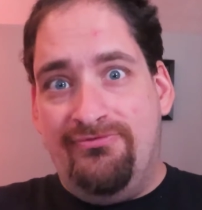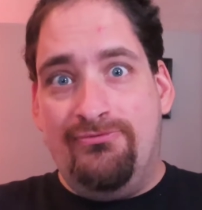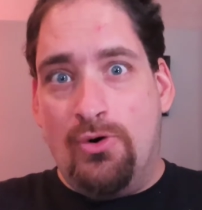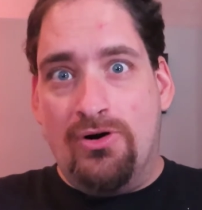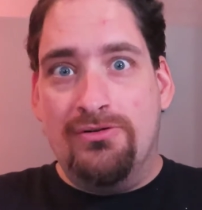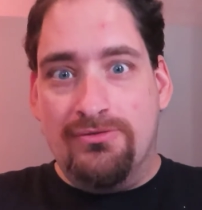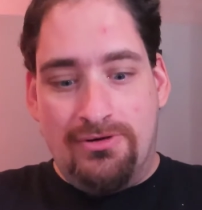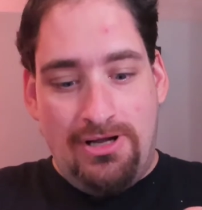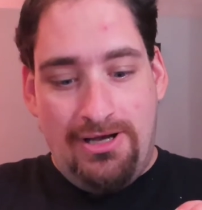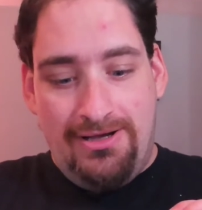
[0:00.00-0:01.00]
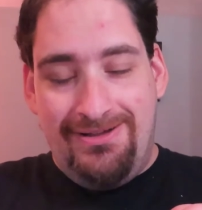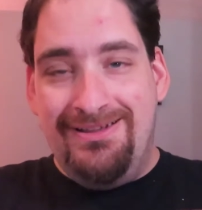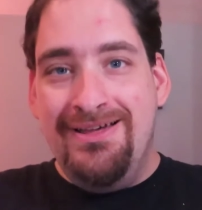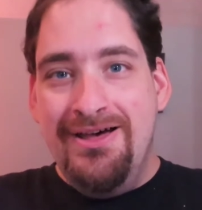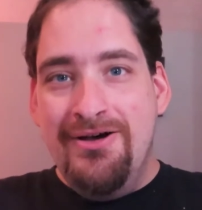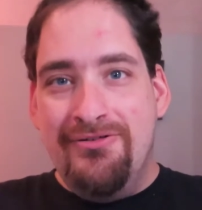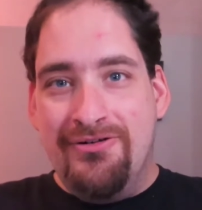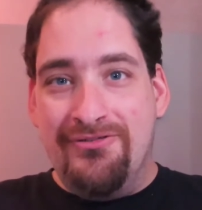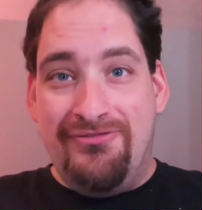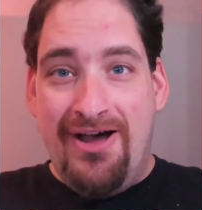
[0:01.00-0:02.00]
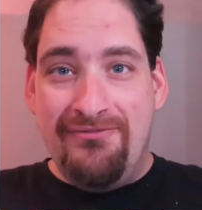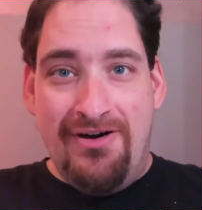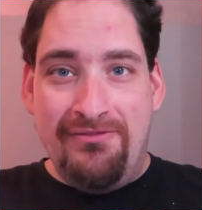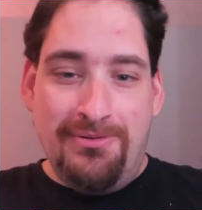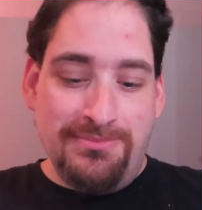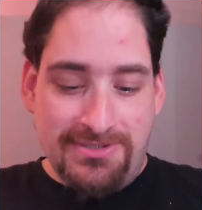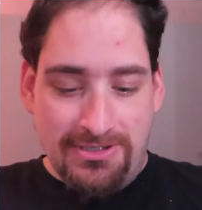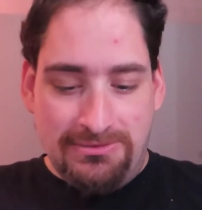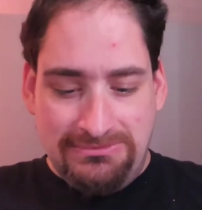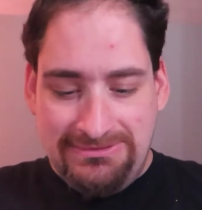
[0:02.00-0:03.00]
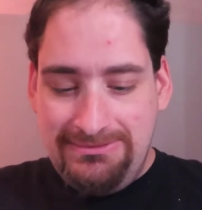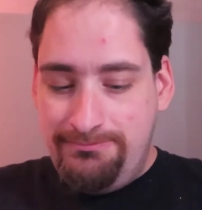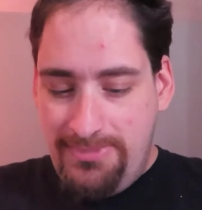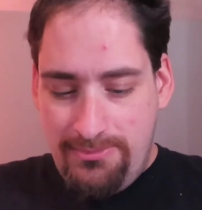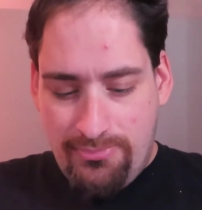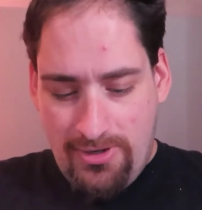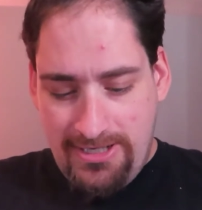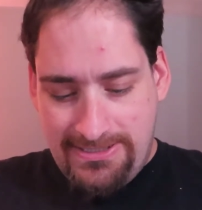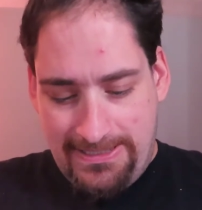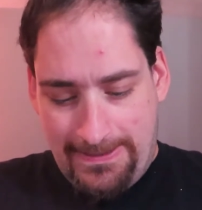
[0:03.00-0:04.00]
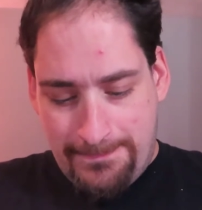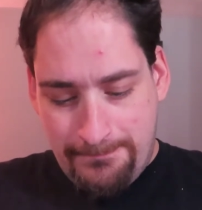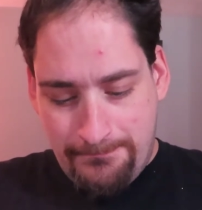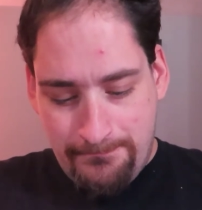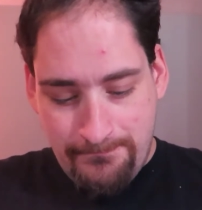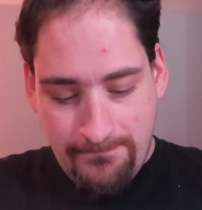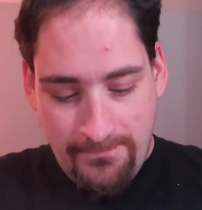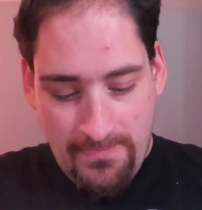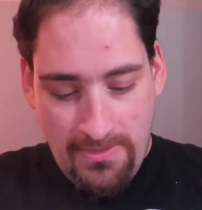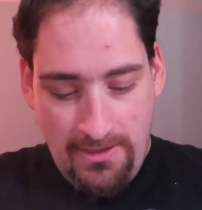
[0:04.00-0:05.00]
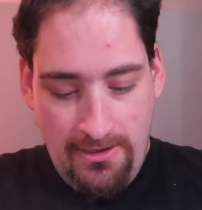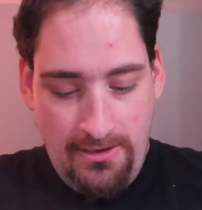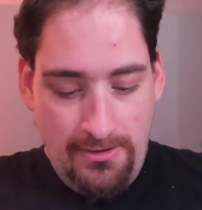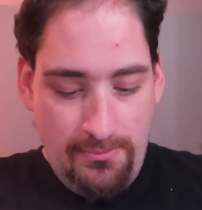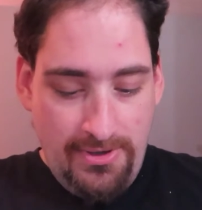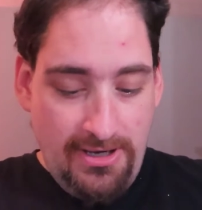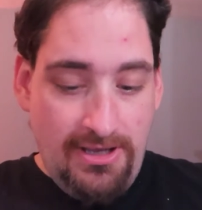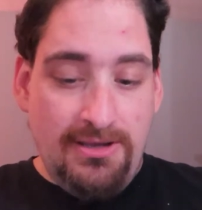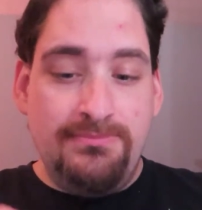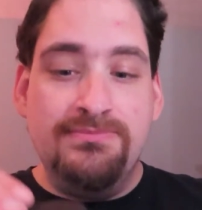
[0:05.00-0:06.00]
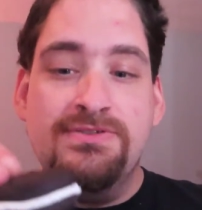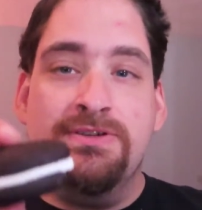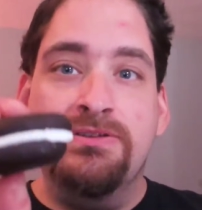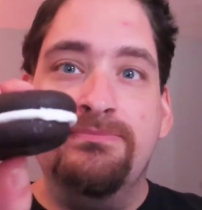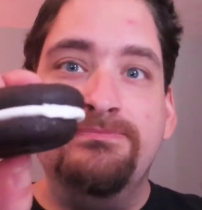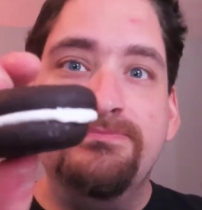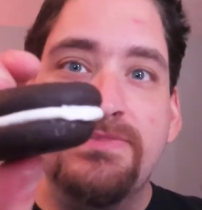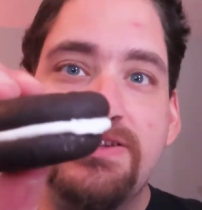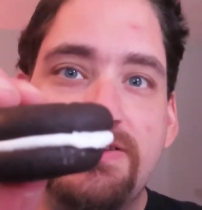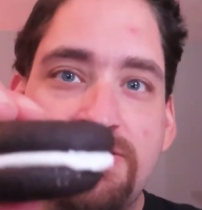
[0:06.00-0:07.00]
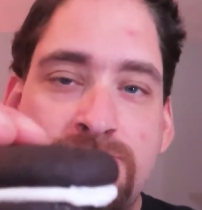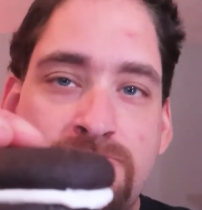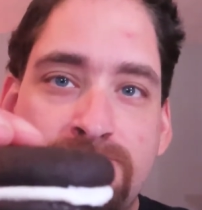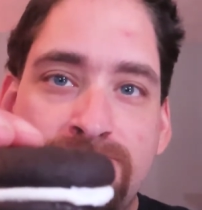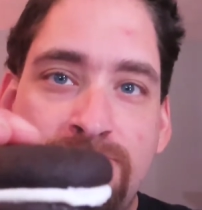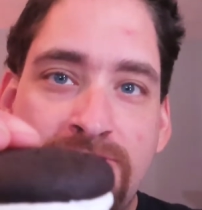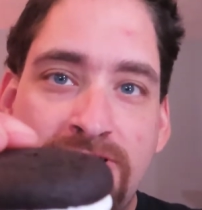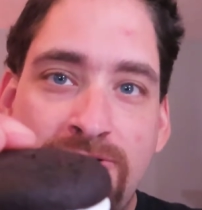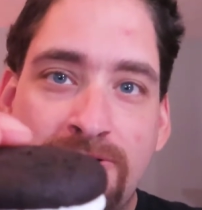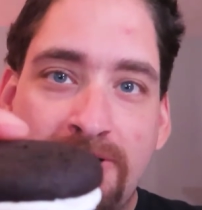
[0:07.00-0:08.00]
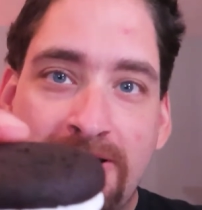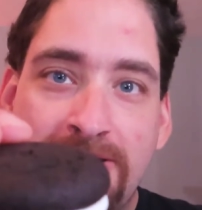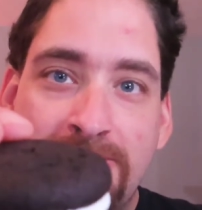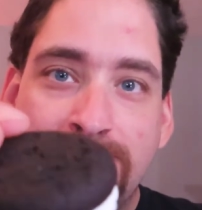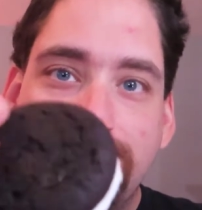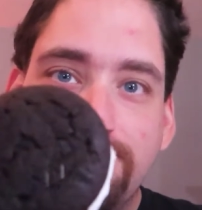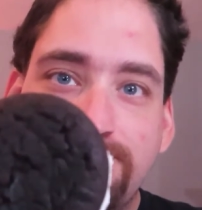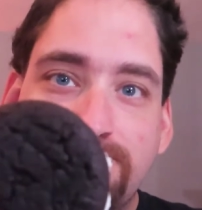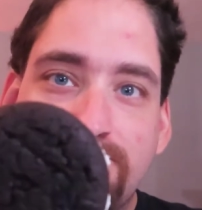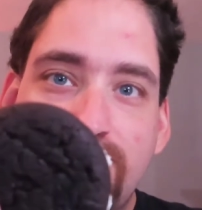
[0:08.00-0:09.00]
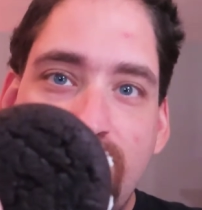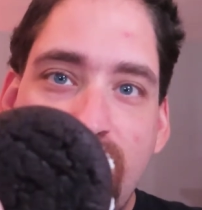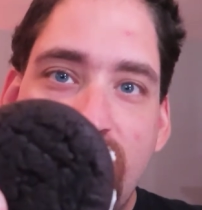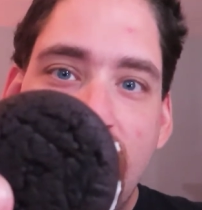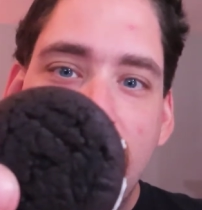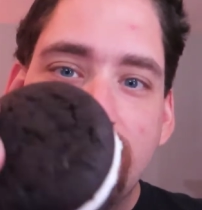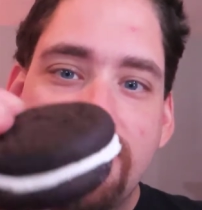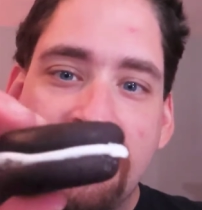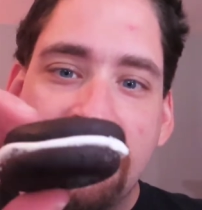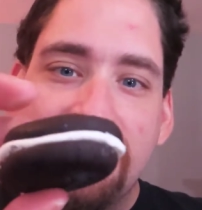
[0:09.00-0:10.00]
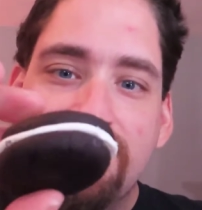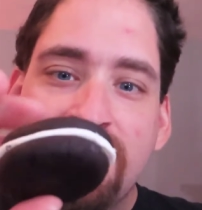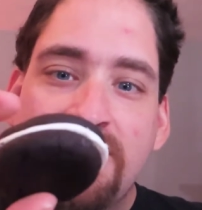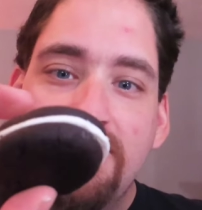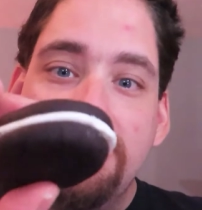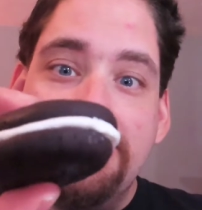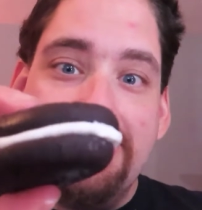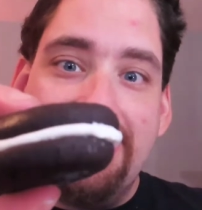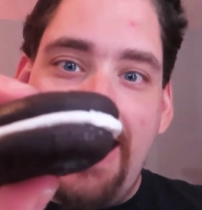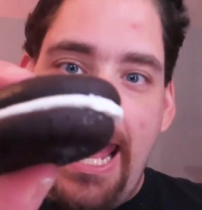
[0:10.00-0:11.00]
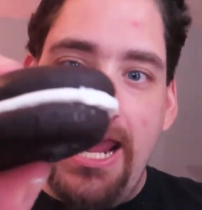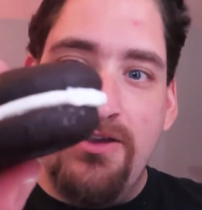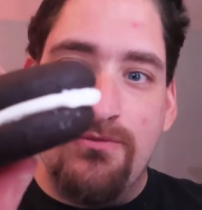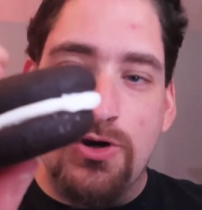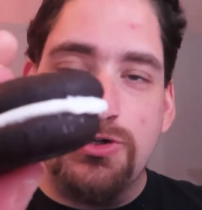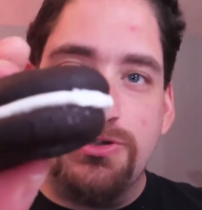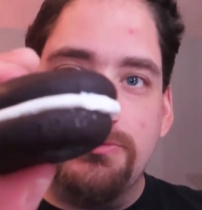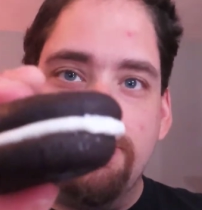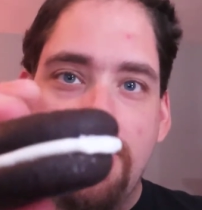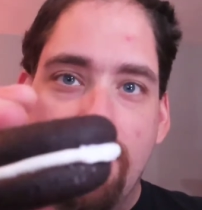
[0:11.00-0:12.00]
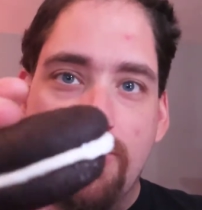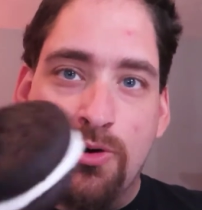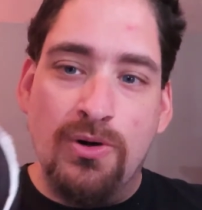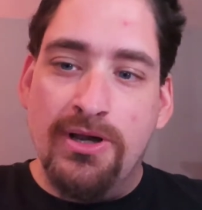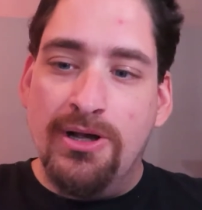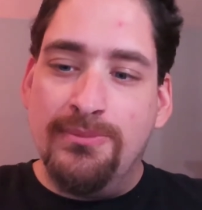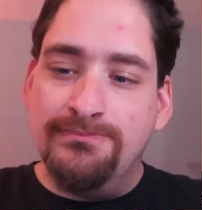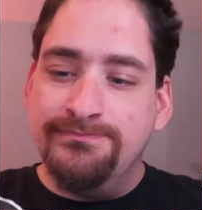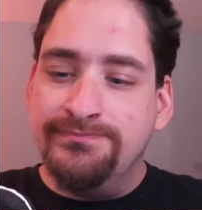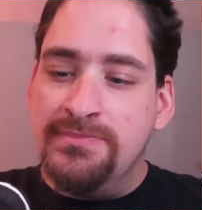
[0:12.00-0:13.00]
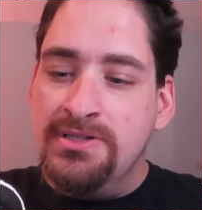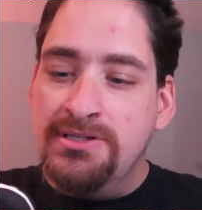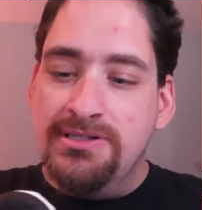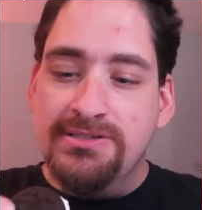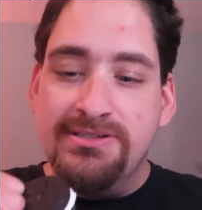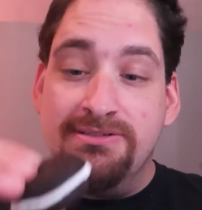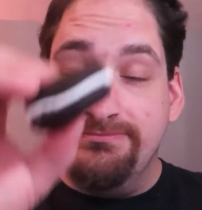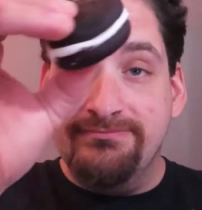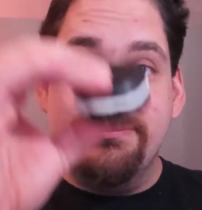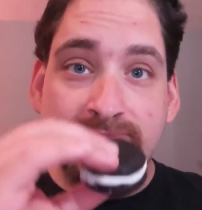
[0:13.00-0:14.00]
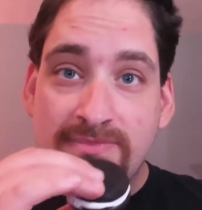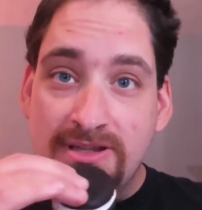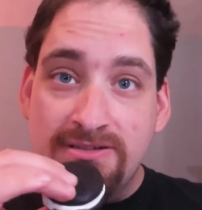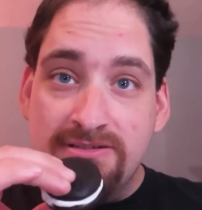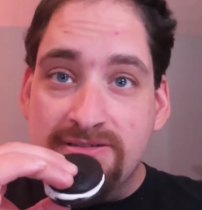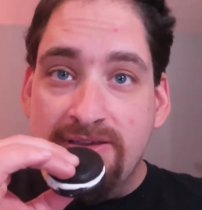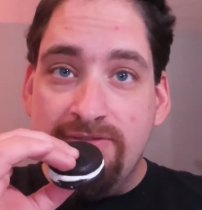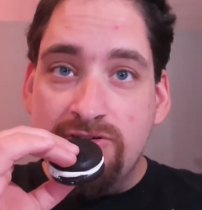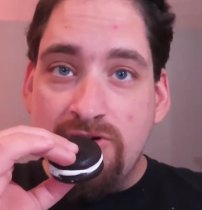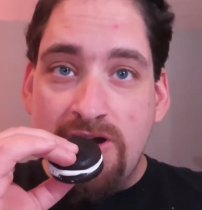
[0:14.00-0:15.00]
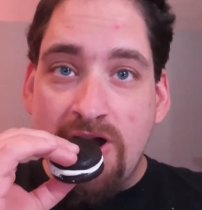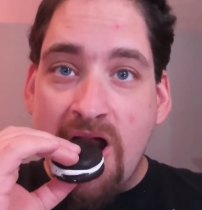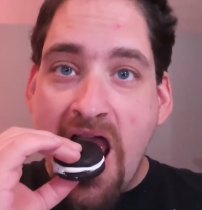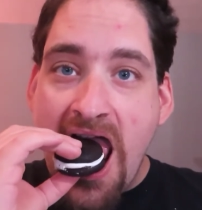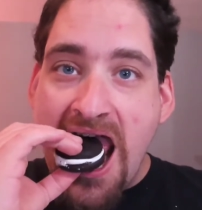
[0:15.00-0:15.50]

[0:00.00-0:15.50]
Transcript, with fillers: four uh, for five of them. So bit pricey, but uh, so this is what they look like. Looks like a cake version of an Oreo. So let's just give it a try here.